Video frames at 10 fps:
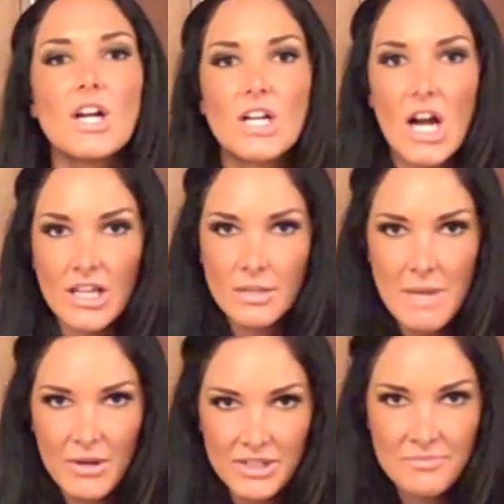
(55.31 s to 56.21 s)
garlic
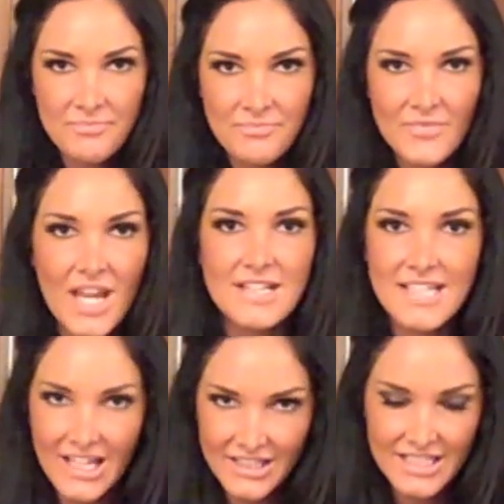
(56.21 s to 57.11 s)
powder,
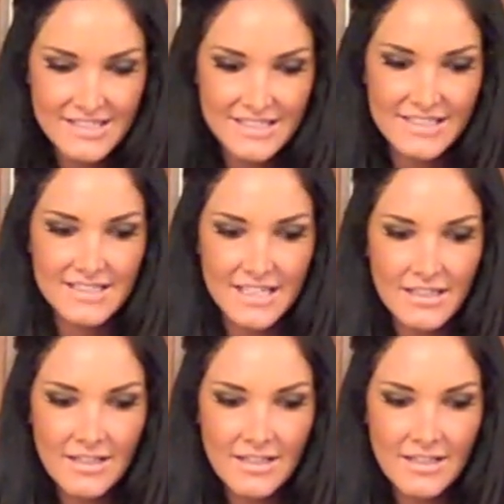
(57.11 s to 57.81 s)
Italian seasoning,